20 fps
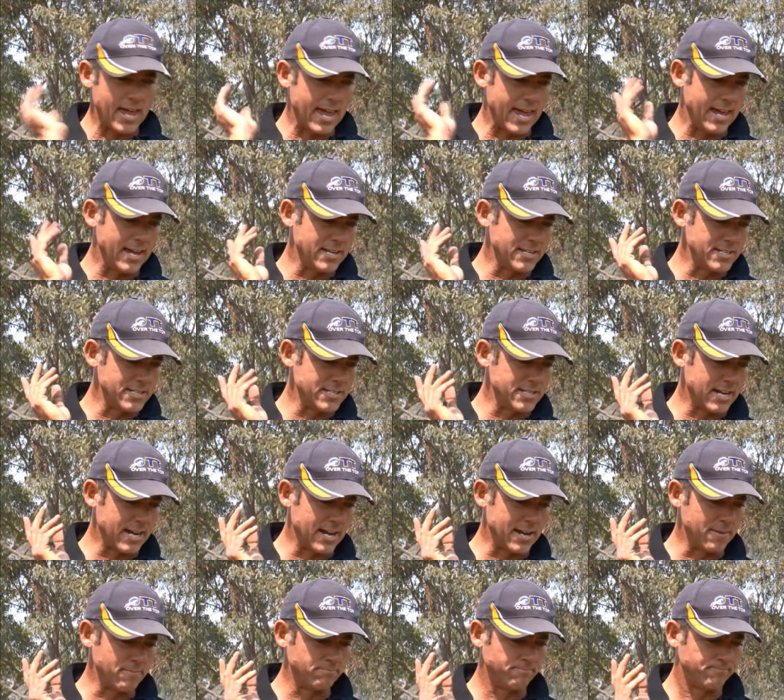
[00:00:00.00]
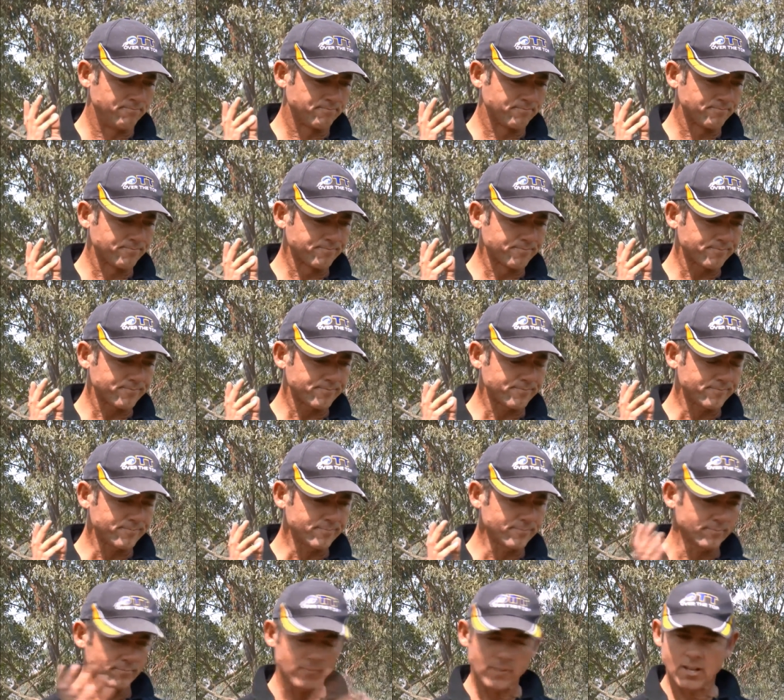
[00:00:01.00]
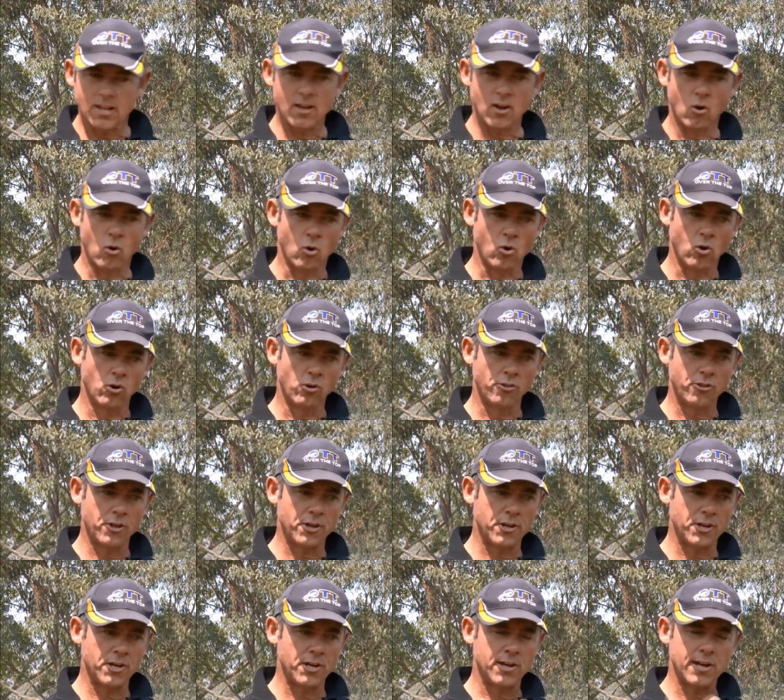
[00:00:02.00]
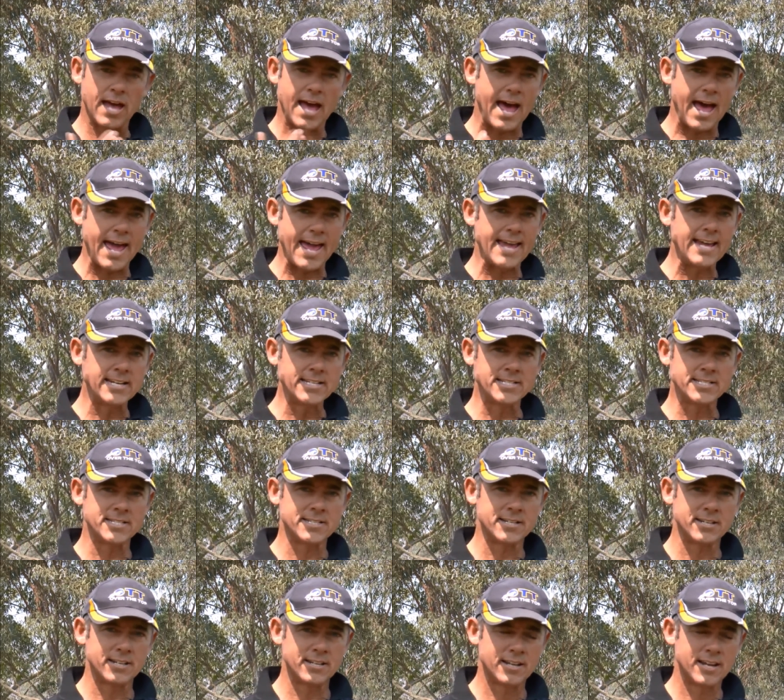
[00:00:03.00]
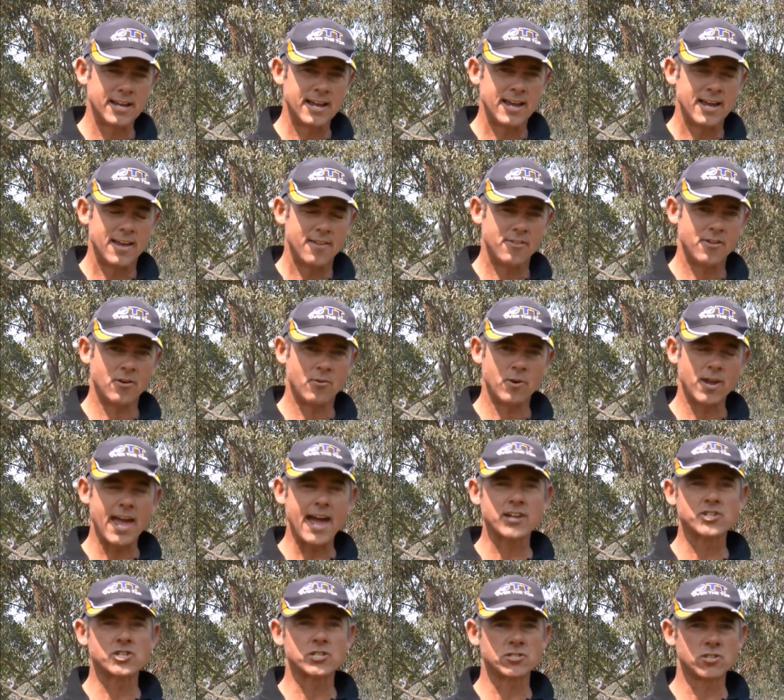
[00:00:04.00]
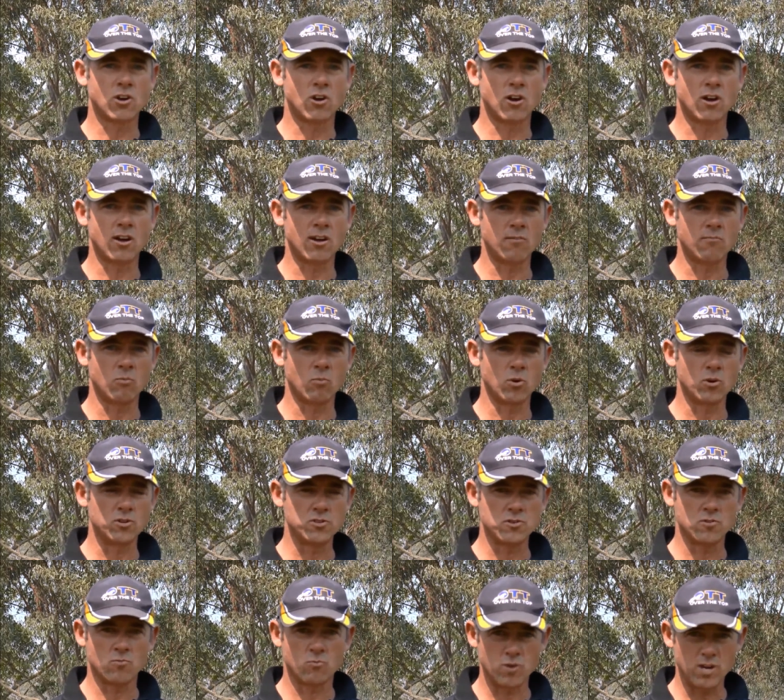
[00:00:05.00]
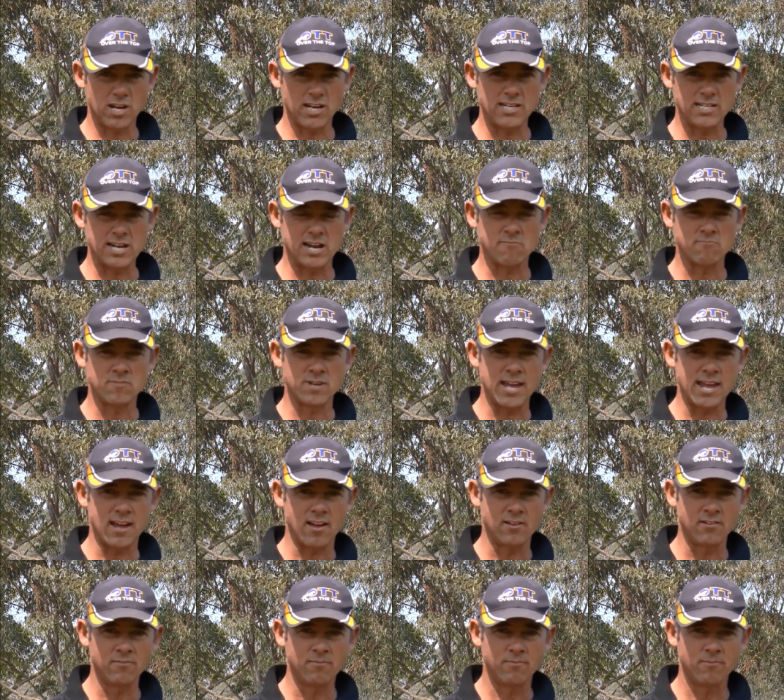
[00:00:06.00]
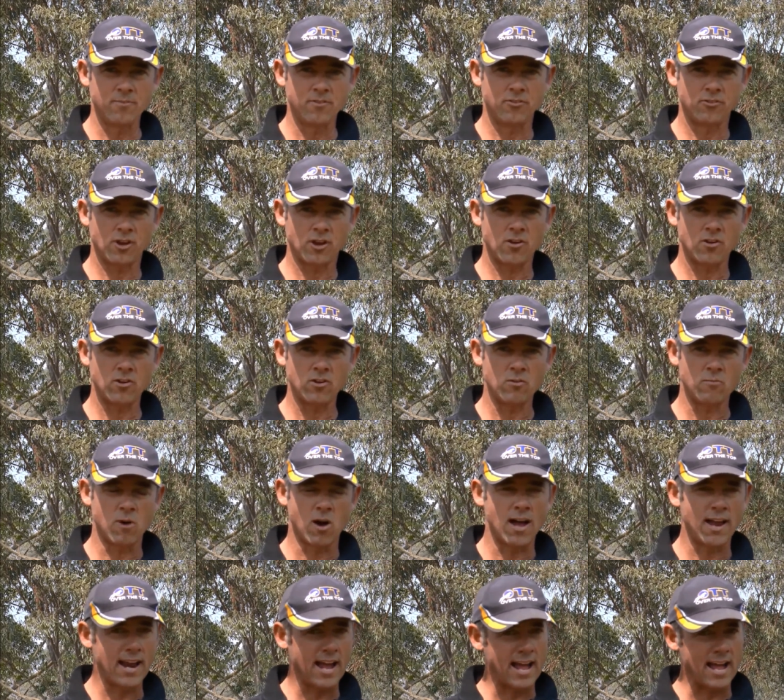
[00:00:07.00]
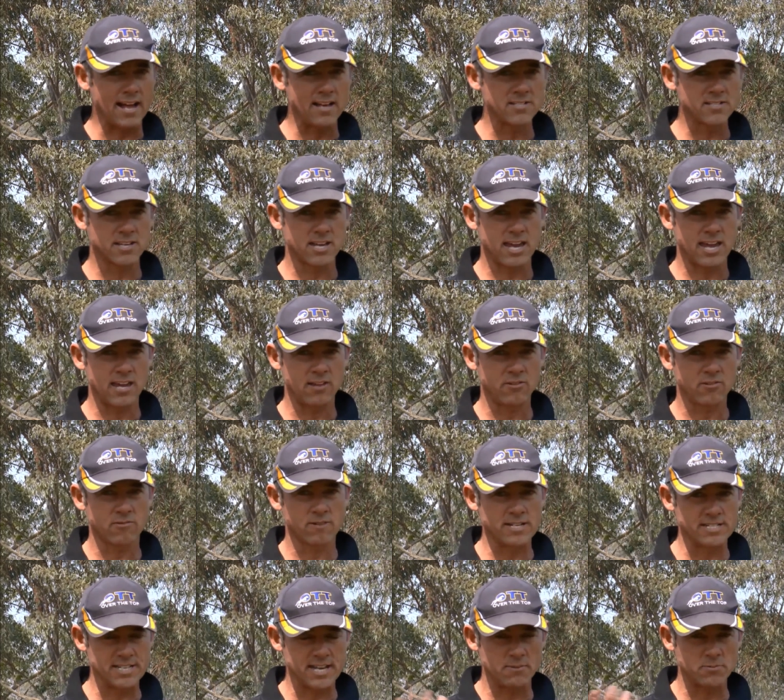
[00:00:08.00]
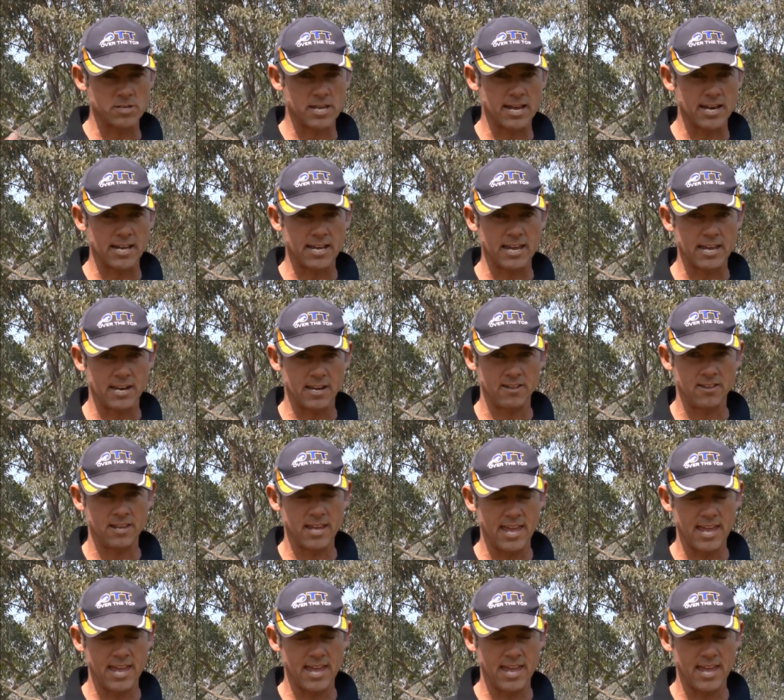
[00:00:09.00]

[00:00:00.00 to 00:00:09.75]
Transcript: And um, all the aids, the reaction time was really dumbed down. So you might ask, and three steps later get